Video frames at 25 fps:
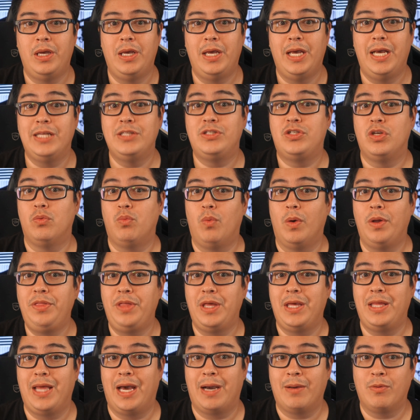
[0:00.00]
And so one
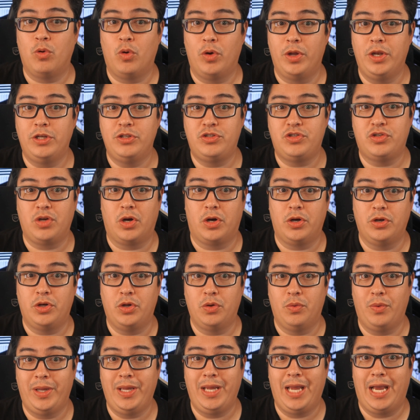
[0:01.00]
thing I'm going to start
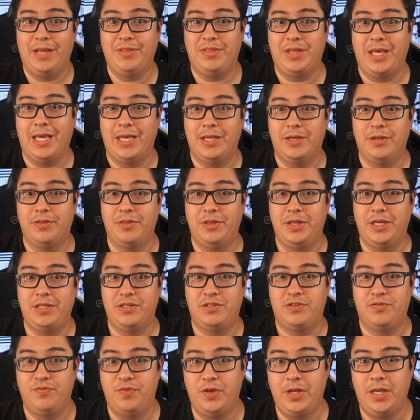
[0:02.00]
doing at the end of
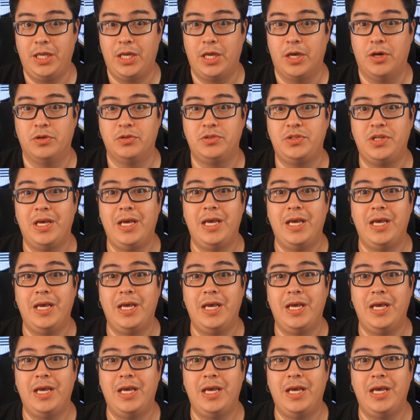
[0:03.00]
these videos